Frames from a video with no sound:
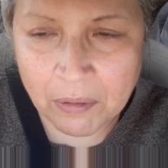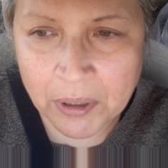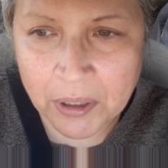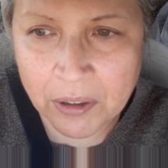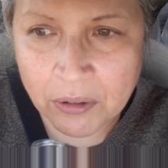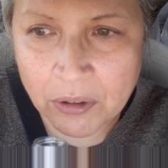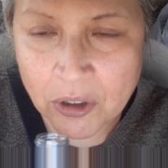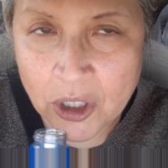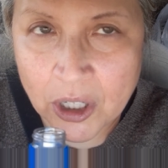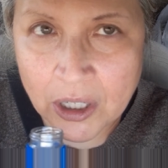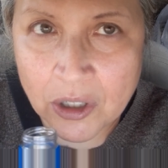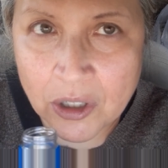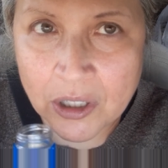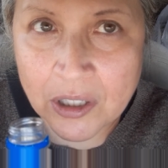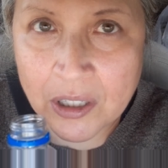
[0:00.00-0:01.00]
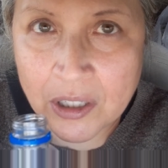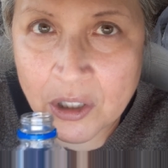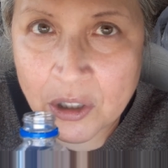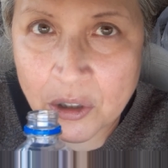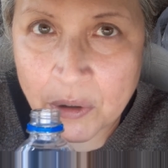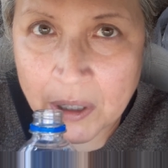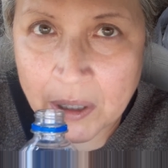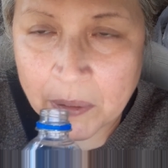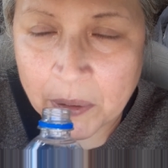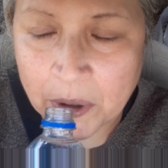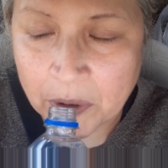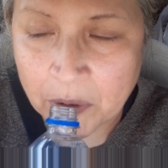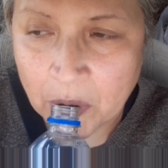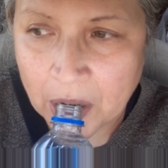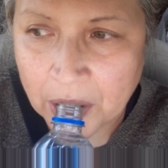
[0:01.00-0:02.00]
And one of those changes is to drink
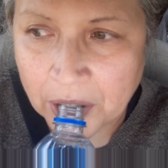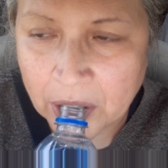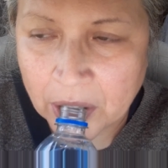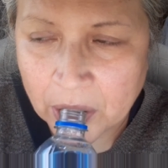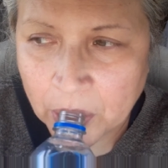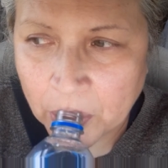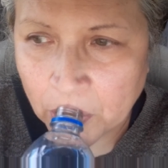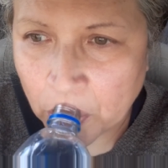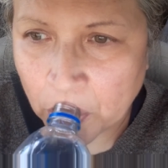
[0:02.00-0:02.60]
more water,